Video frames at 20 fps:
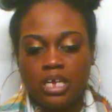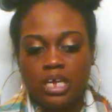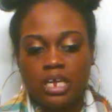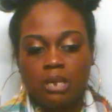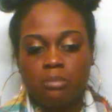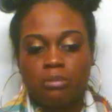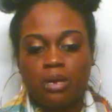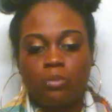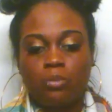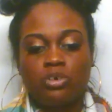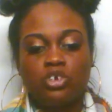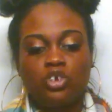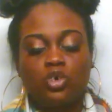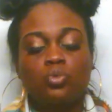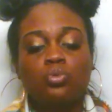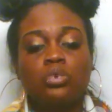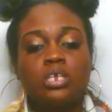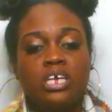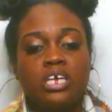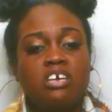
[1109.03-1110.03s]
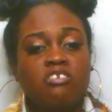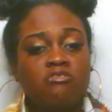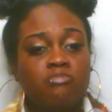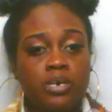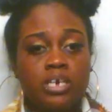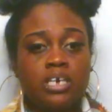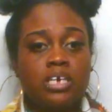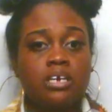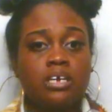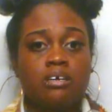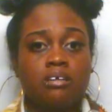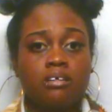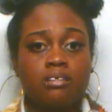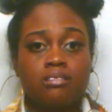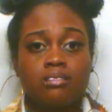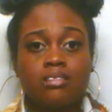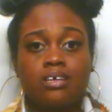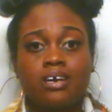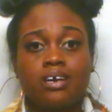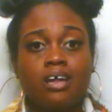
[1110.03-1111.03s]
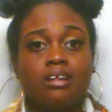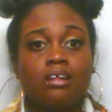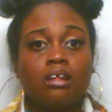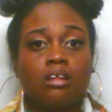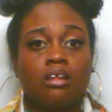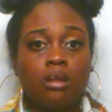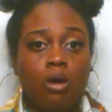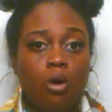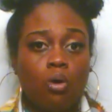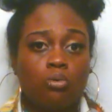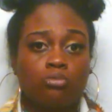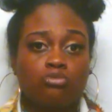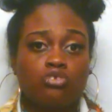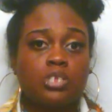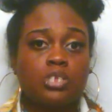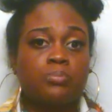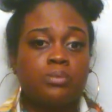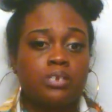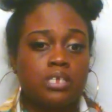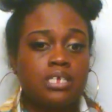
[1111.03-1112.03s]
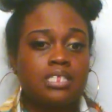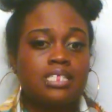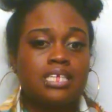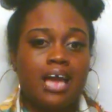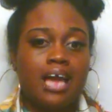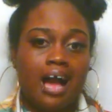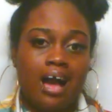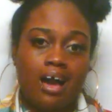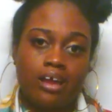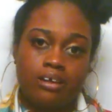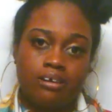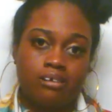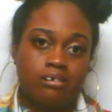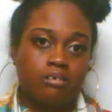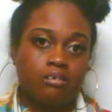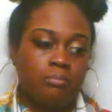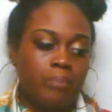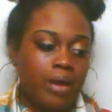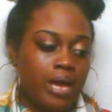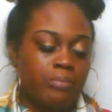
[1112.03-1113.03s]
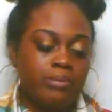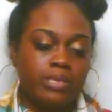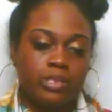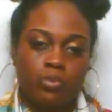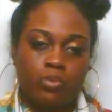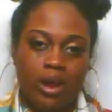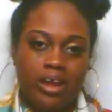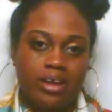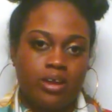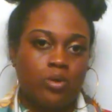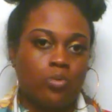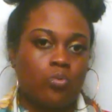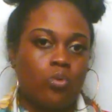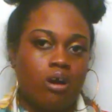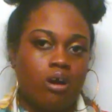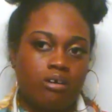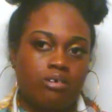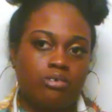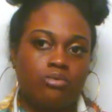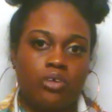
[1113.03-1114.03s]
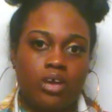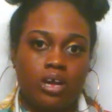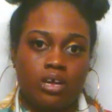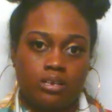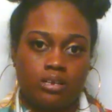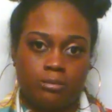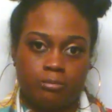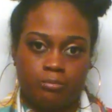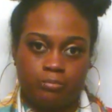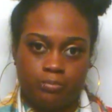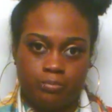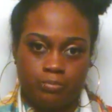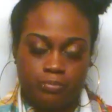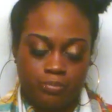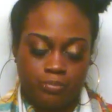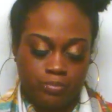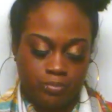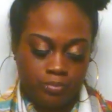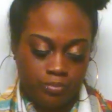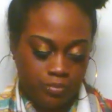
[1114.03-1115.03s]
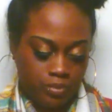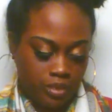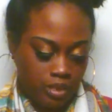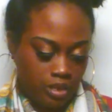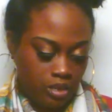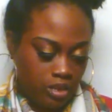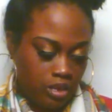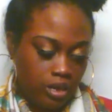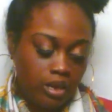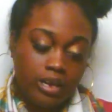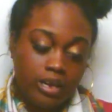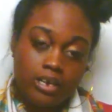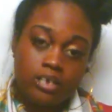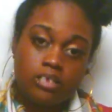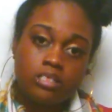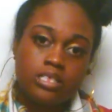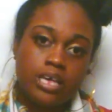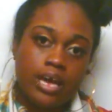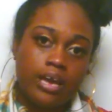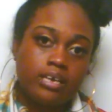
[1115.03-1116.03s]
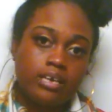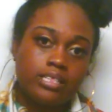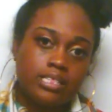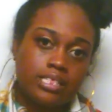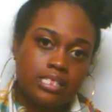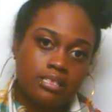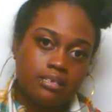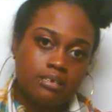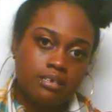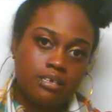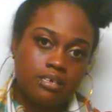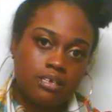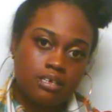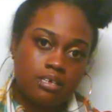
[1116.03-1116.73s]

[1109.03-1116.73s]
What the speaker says: And I'm like, would you leave me the hell alone? Just please get out of here. The baby's right here. Why are you yelling? He takes